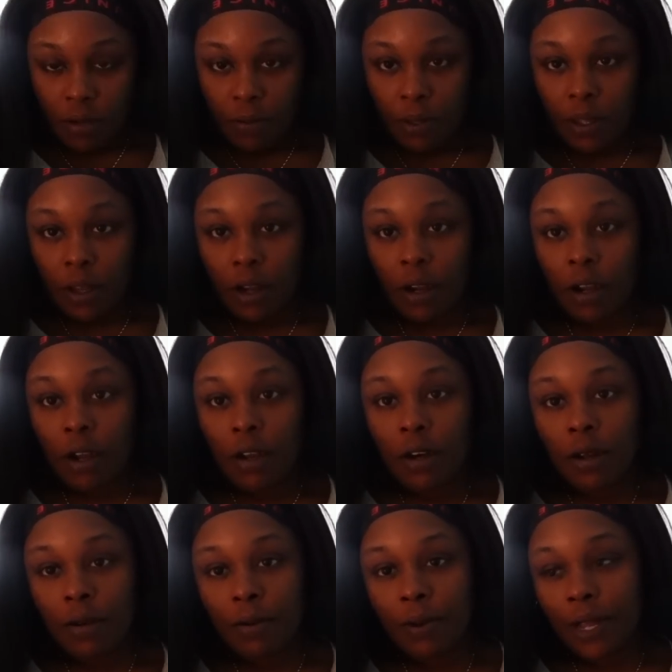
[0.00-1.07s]
We are on
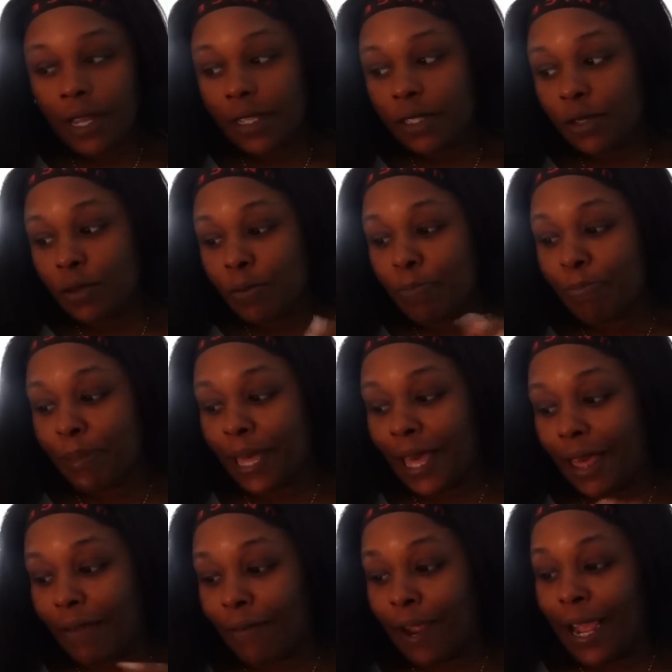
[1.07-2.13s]
our way to
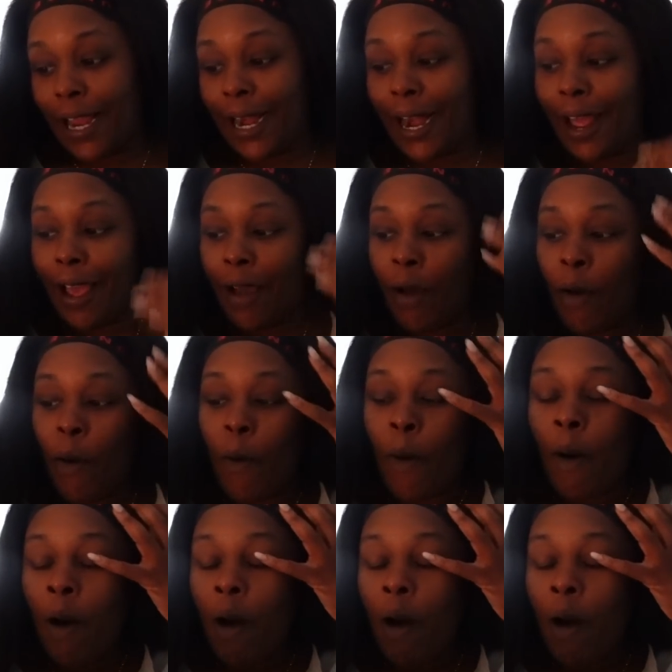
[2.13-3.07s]
bed right now.